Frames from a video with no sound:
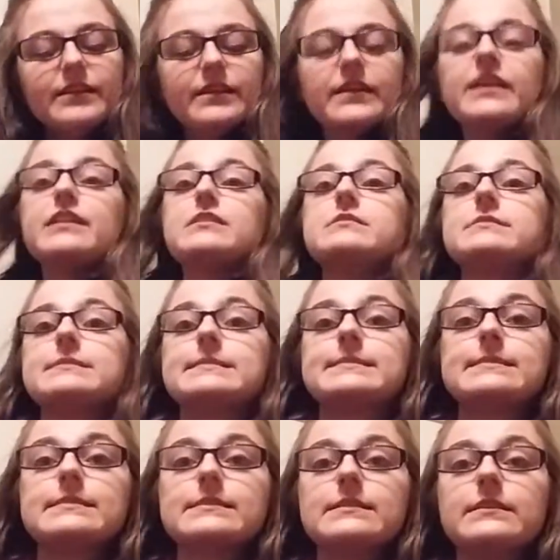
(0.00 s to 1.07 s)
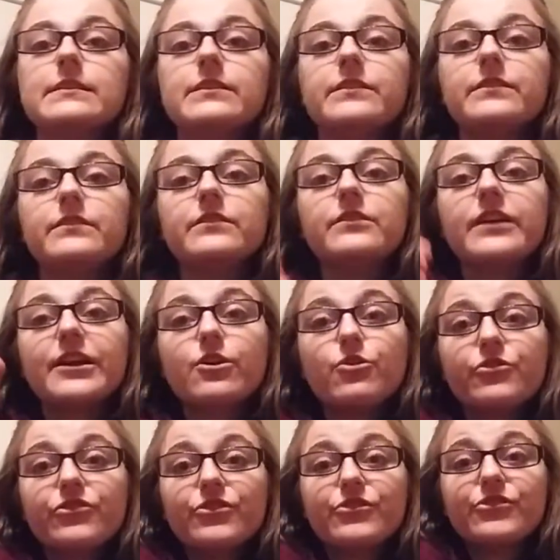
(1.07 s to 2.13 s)
And I
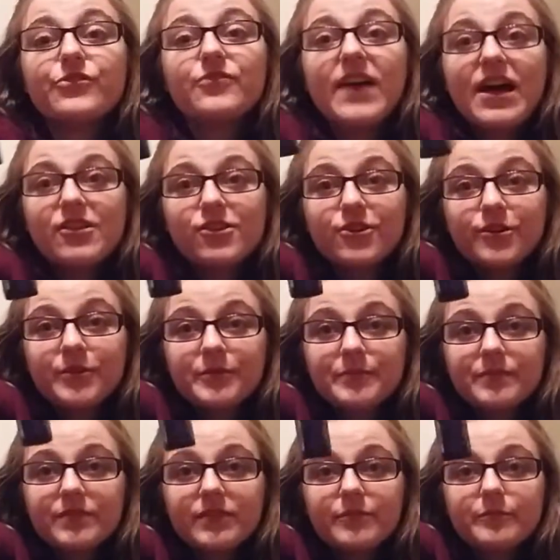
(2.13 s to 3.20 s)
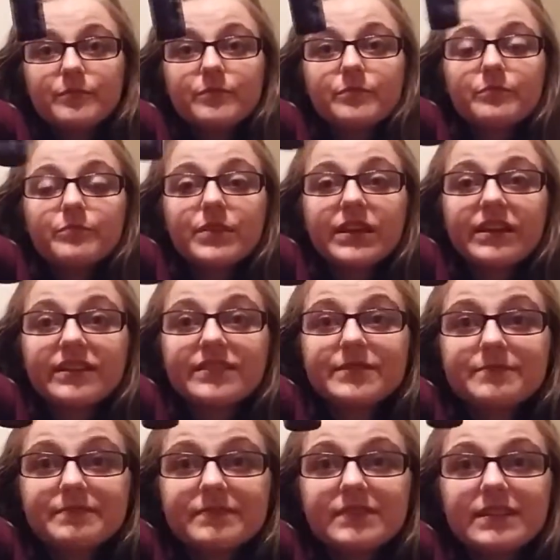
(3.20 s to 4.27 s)
also use Valor because,
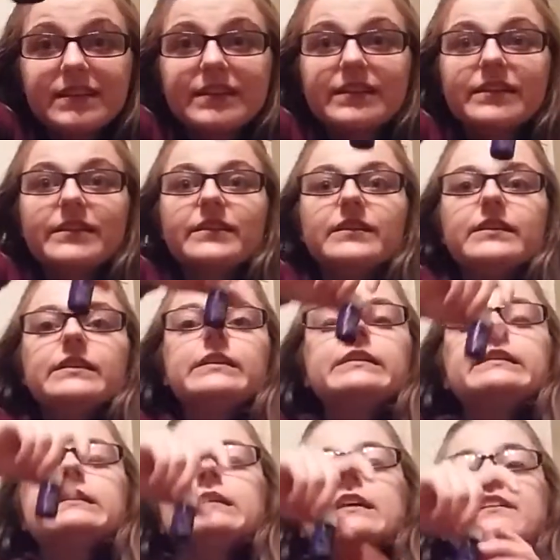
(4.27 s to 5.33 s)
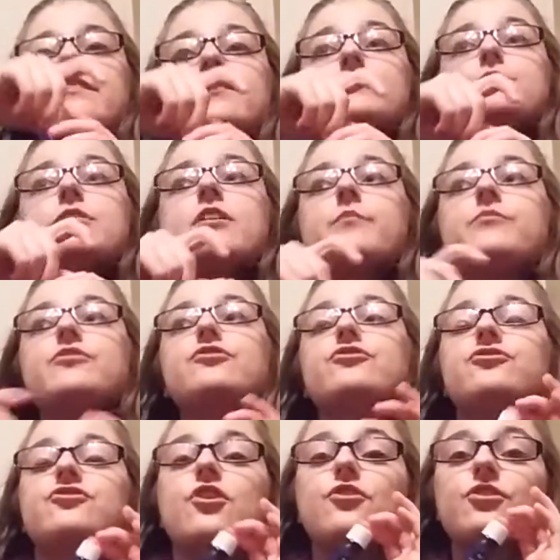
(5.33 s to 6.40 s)
and this one comes in your
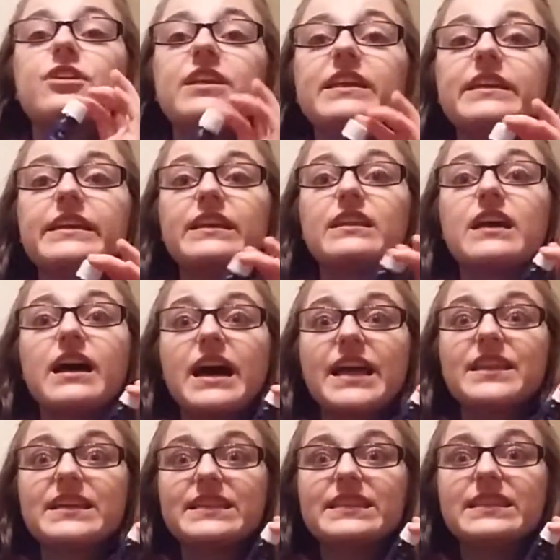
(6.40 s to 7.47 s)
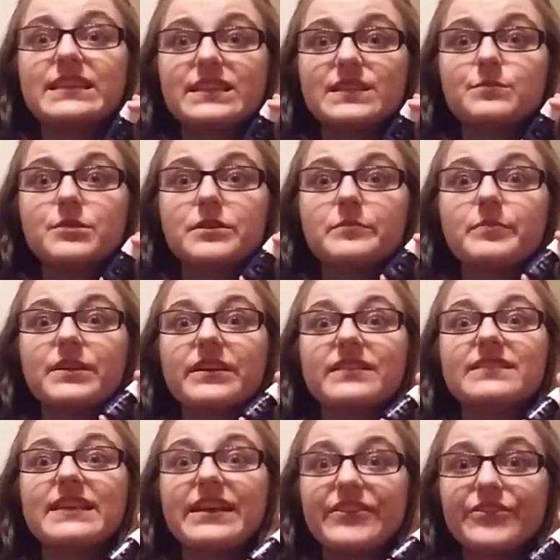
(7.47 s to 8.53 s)
starter kit, and I like this one because
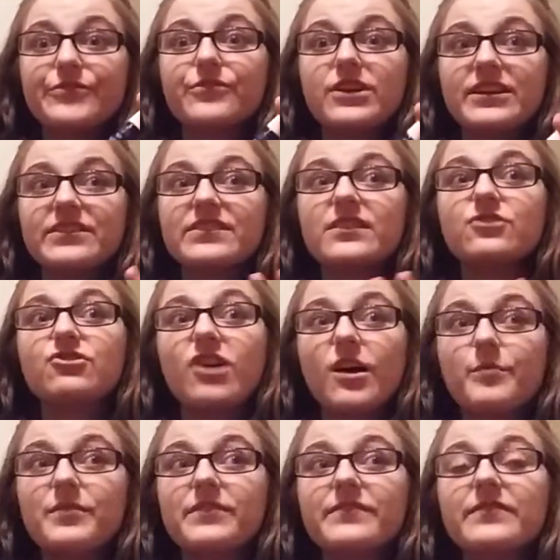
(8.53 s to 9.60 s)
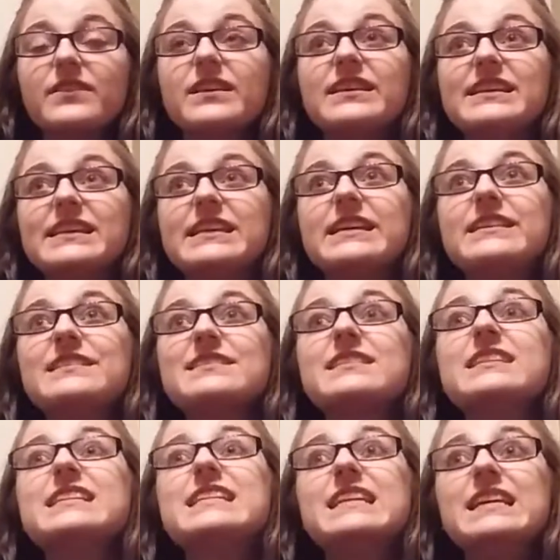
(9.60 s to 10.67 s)
as fun as the job is,
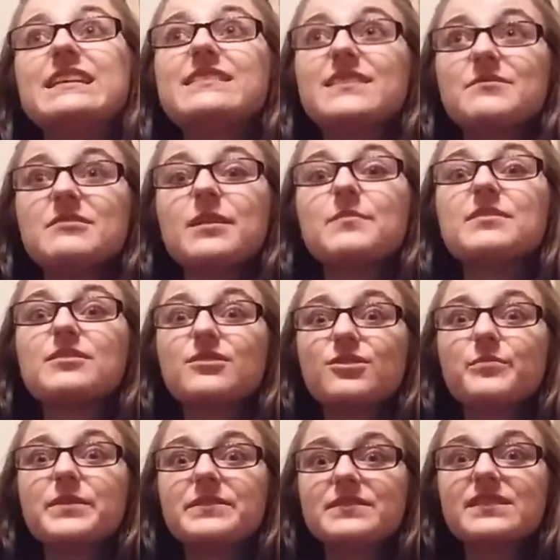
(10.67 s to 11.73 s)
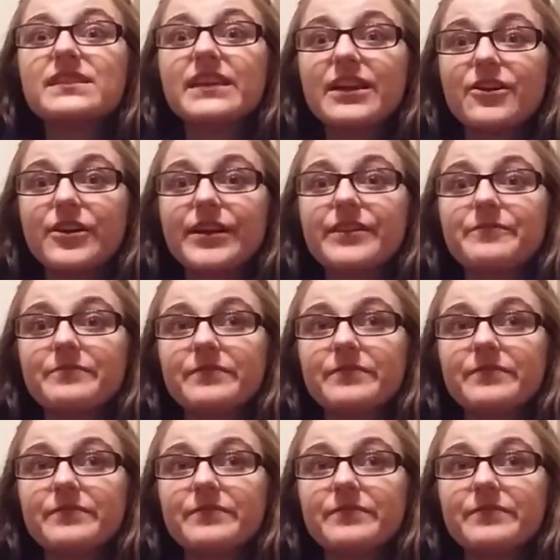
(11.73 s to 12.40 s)
it is sometimes a little bit scary